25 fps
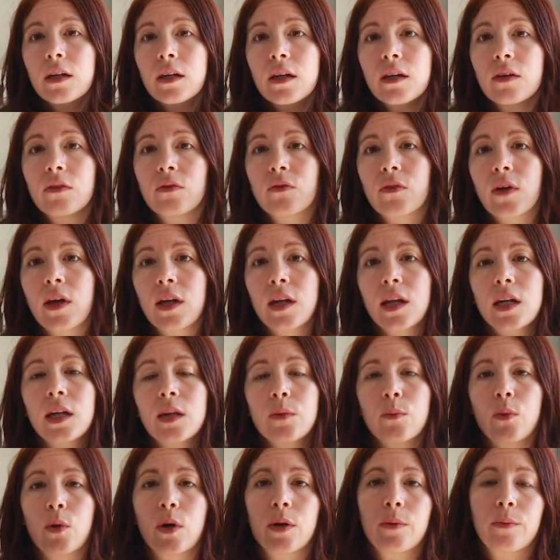if at
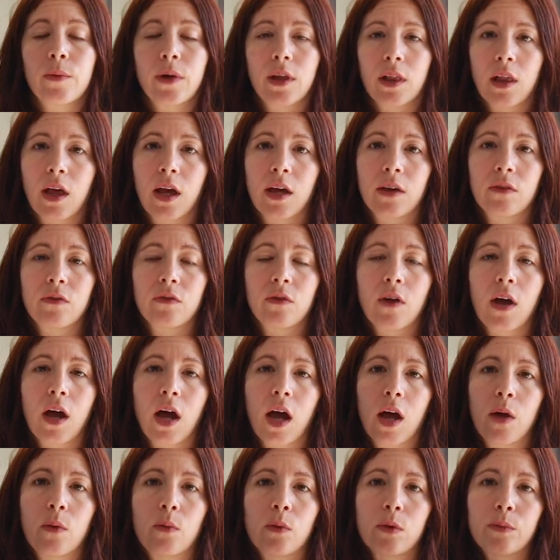any point in my life
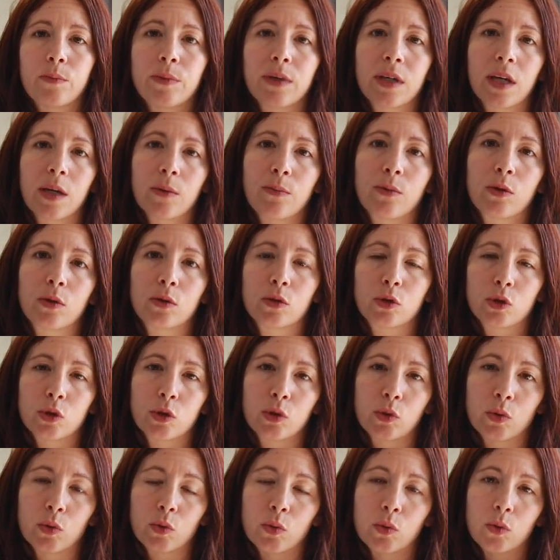I would be able
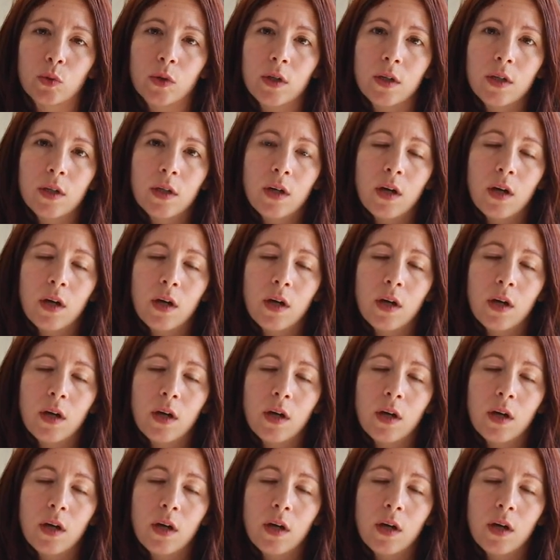to